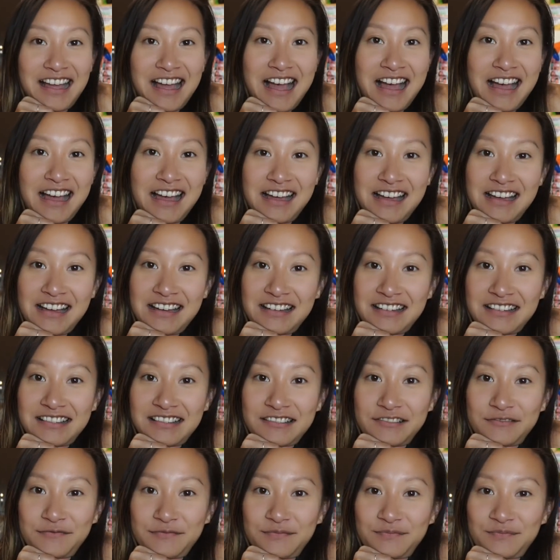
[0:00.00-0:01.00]

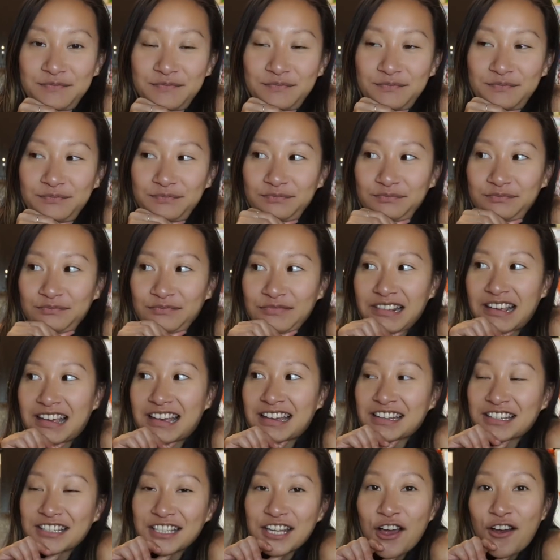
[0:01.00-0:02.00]
Um,
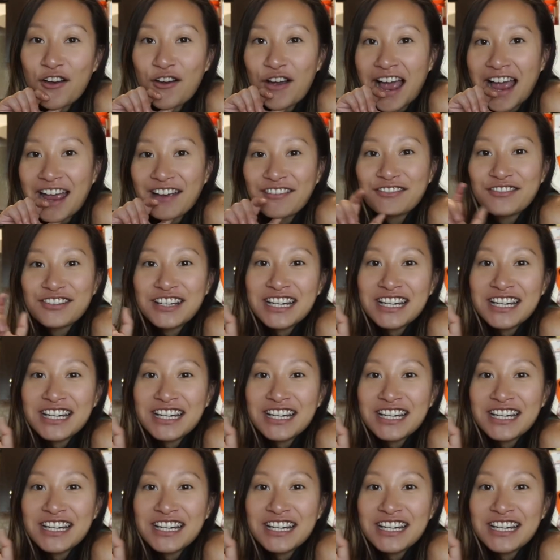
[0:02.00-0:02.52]
so I